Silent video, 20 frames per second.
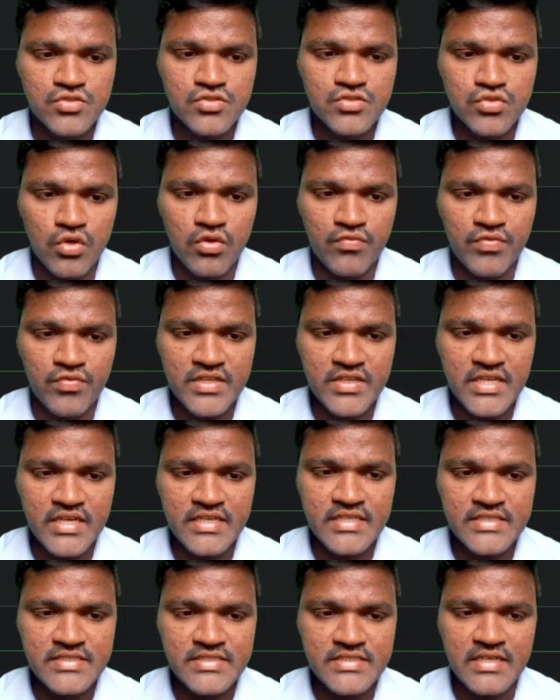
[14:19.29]
So for that
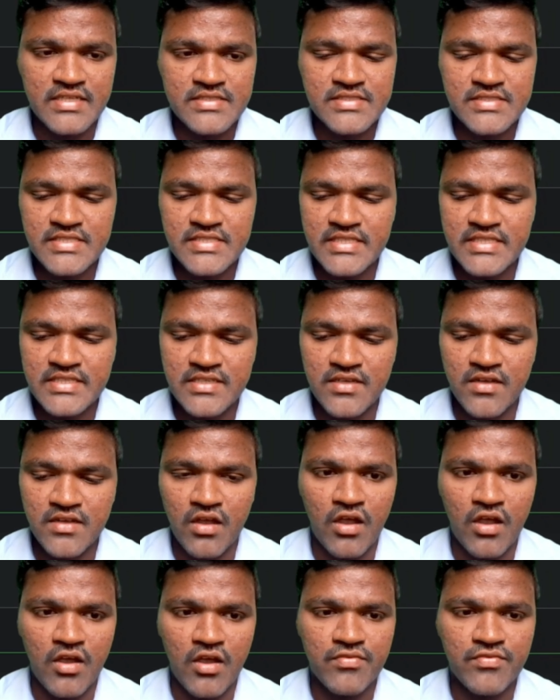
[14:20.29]
reason, string
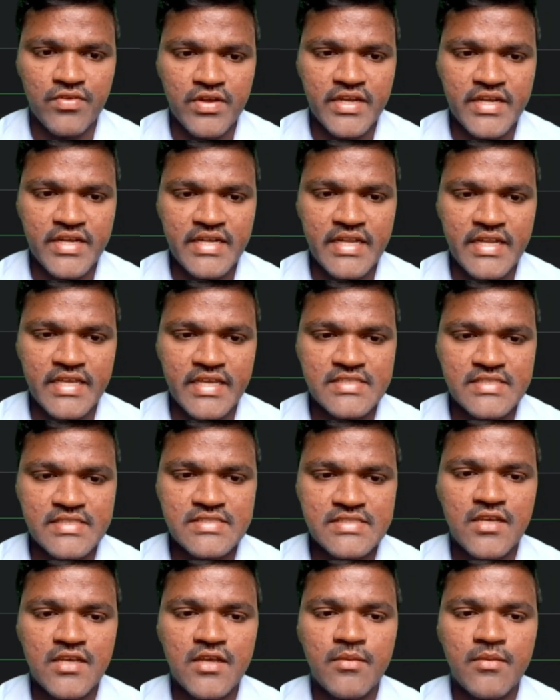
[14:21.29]
of index,